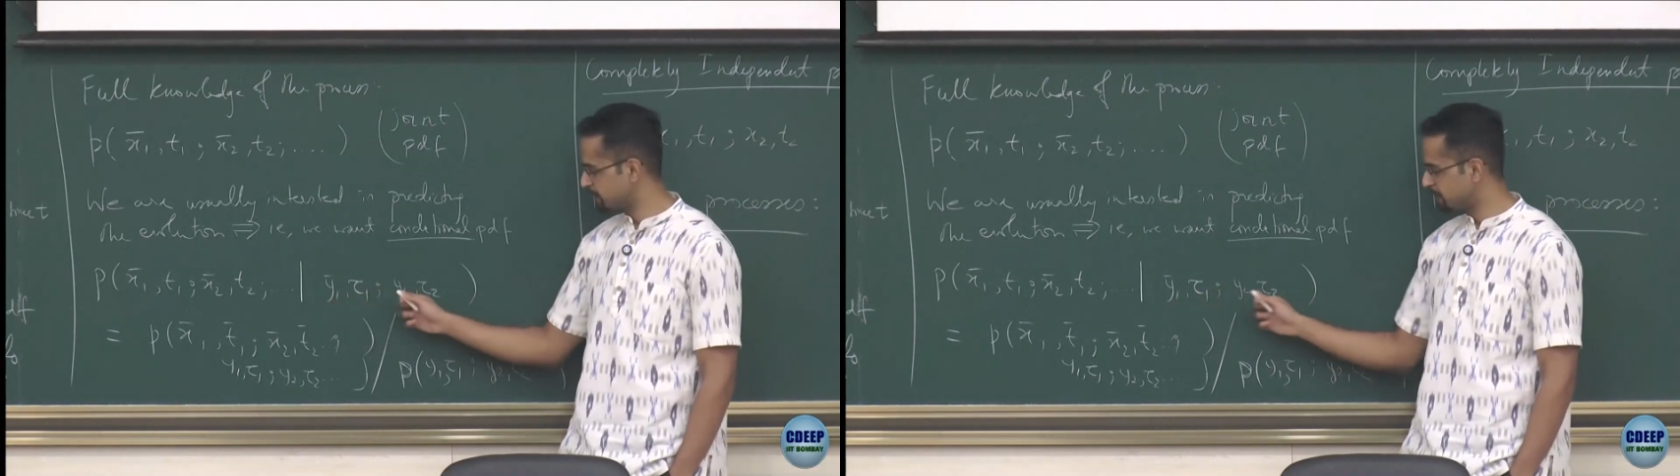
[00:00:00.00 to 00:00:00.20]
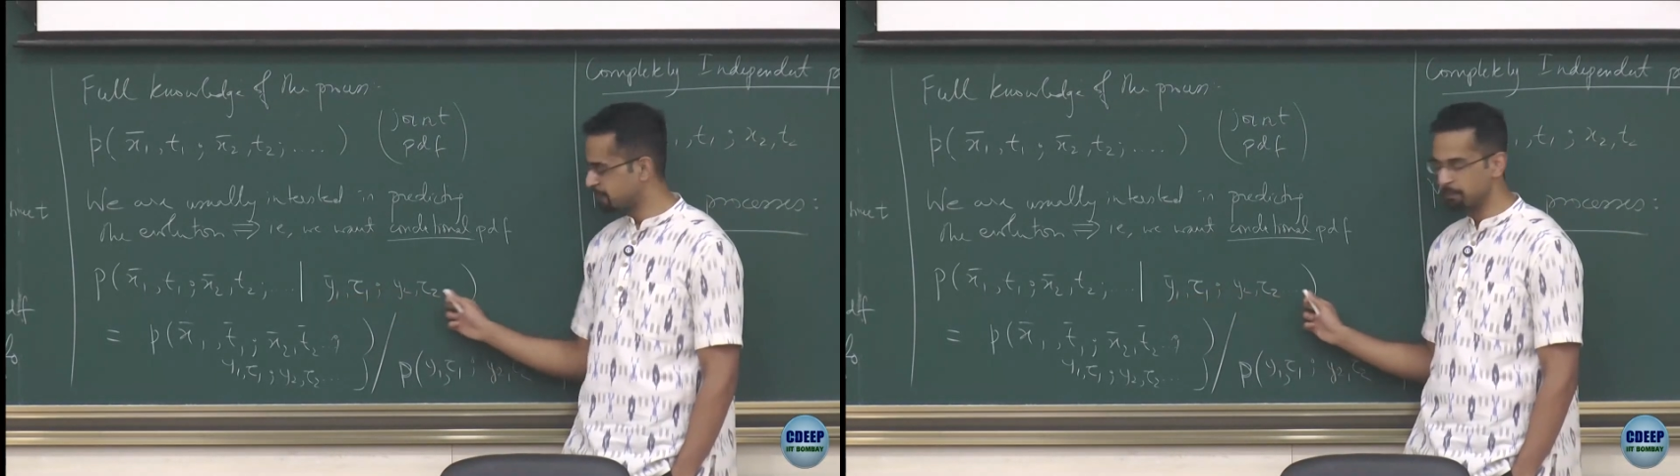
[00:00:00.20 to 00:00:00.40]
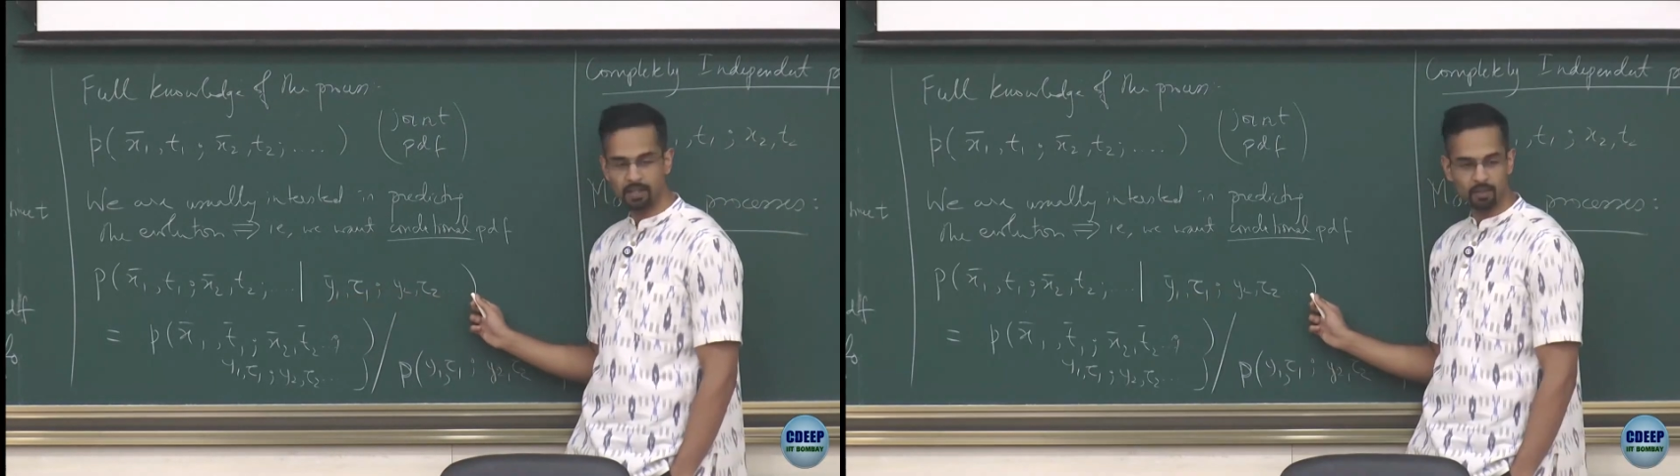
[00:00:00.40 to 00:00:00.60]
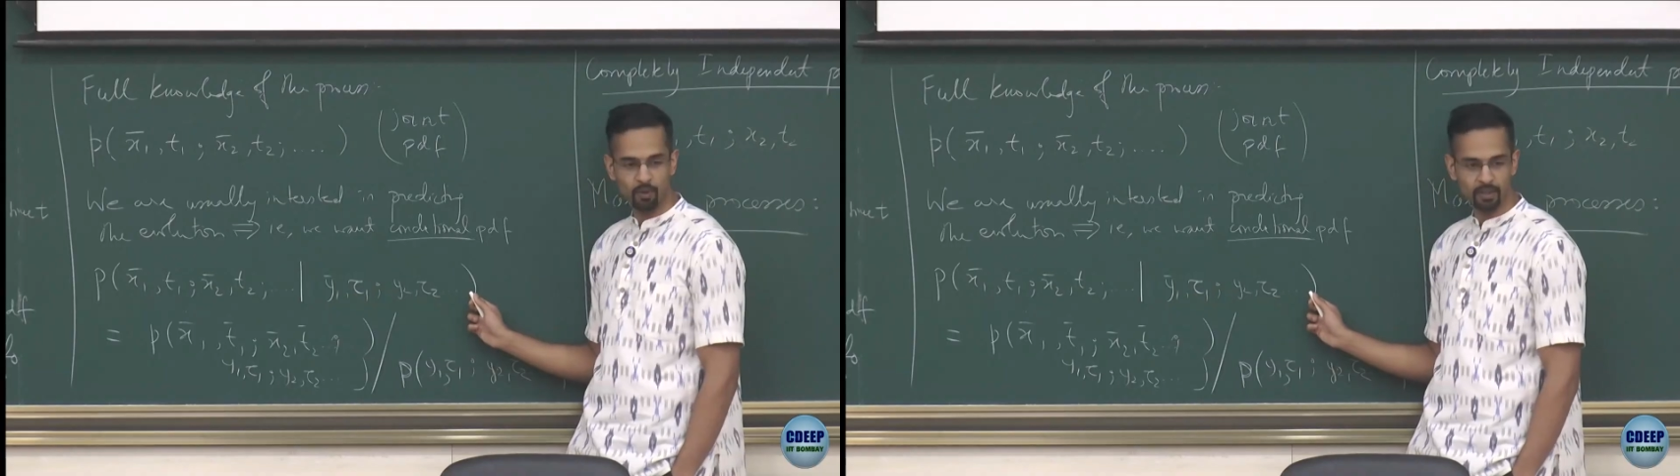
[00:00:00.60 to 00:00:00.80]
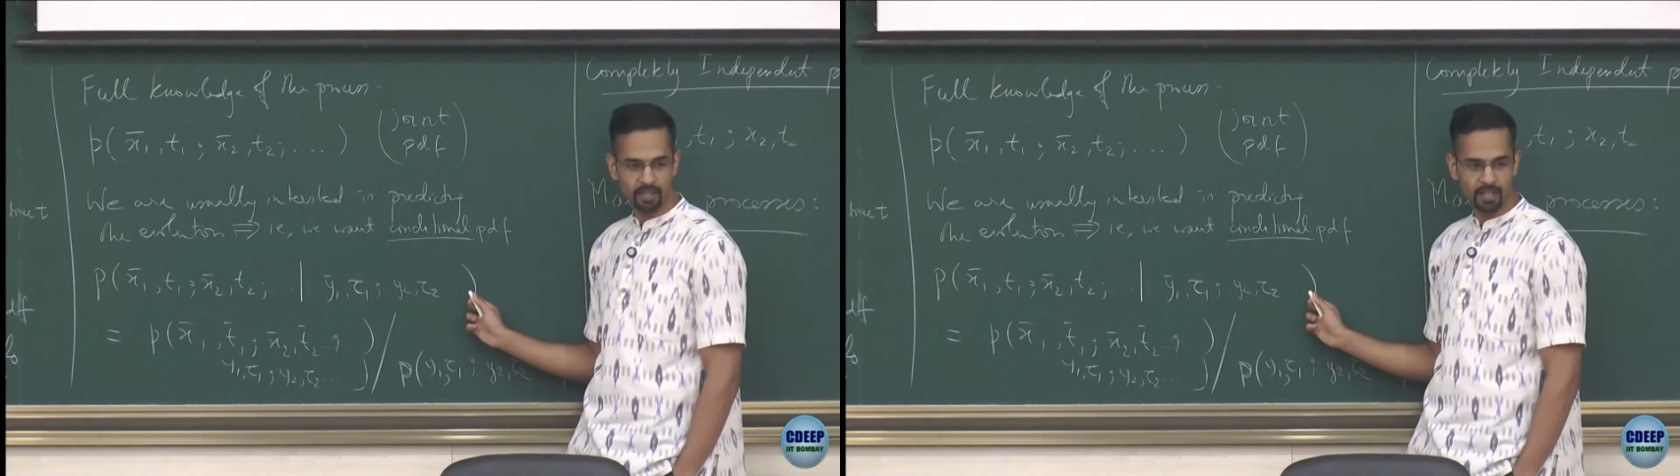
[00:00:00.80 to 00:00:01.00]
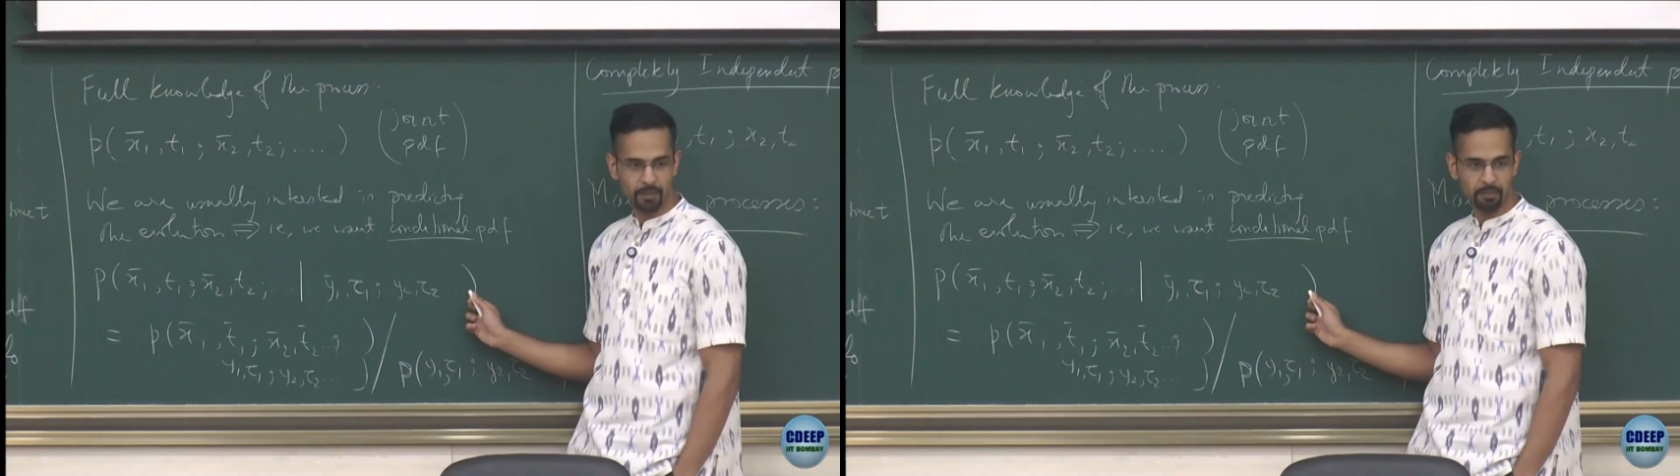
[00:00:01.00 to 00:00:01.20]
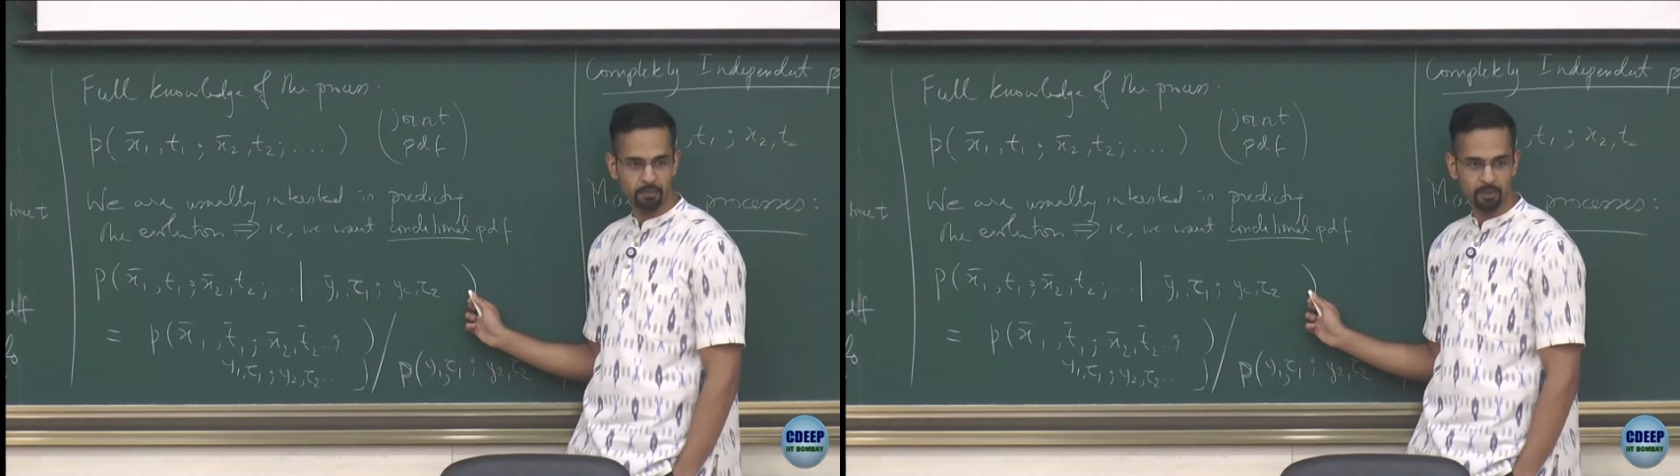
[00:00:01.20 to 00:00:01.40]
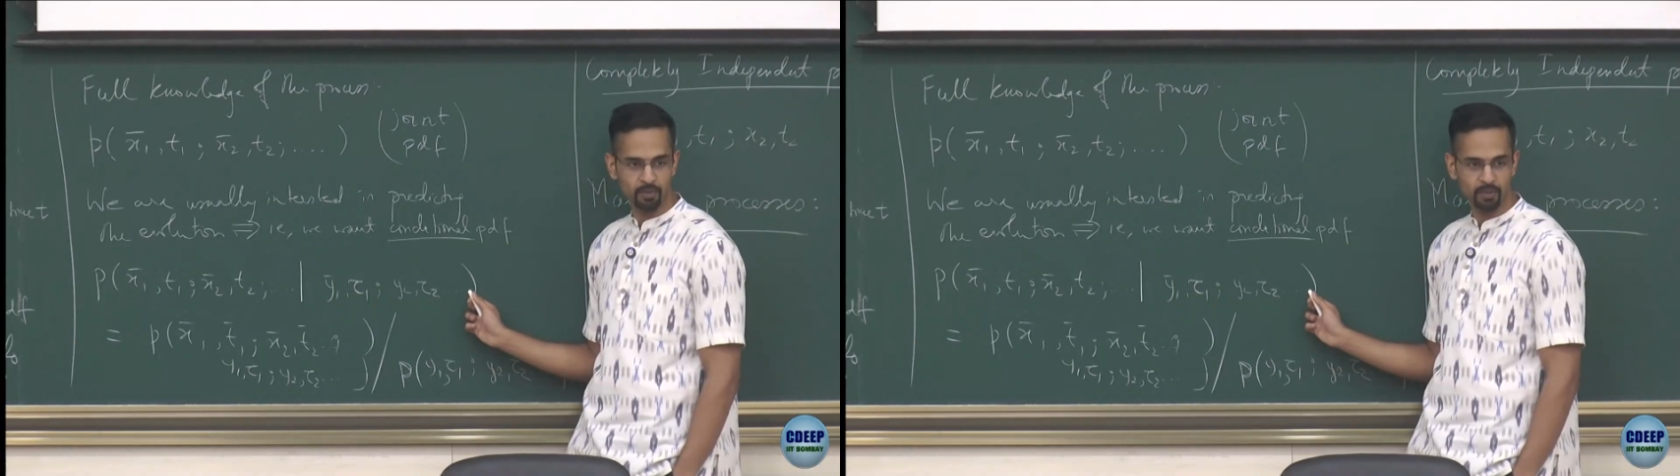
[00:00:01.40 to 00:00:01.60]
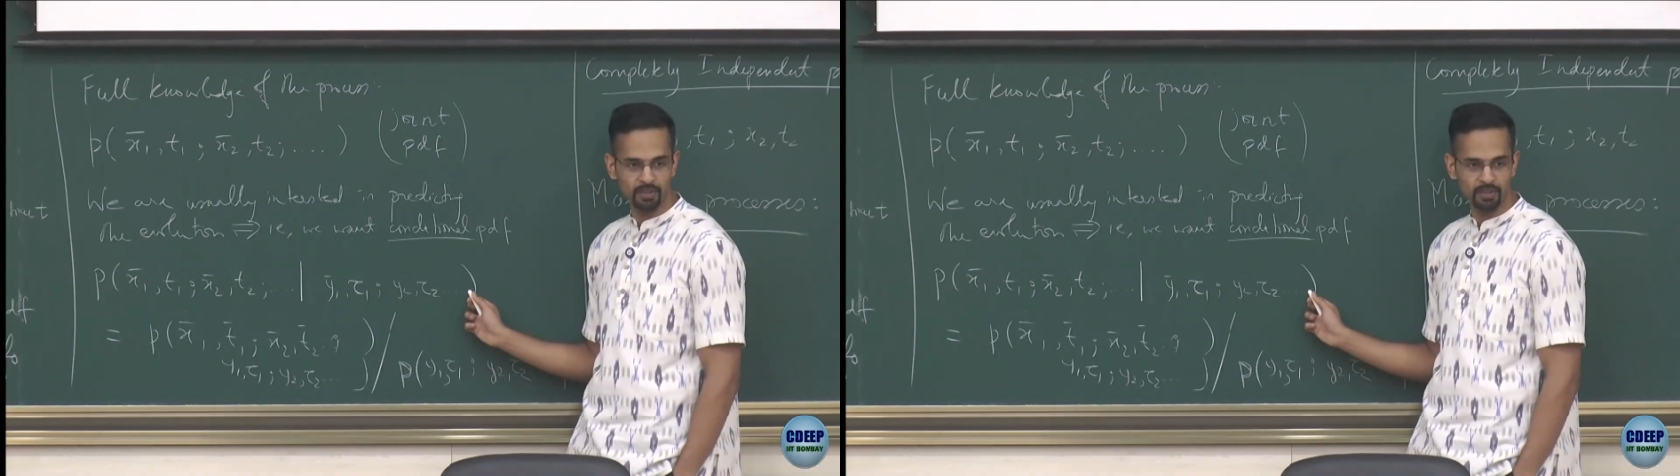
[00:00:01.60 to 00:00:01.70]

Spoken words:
doesn't matter what had happened before.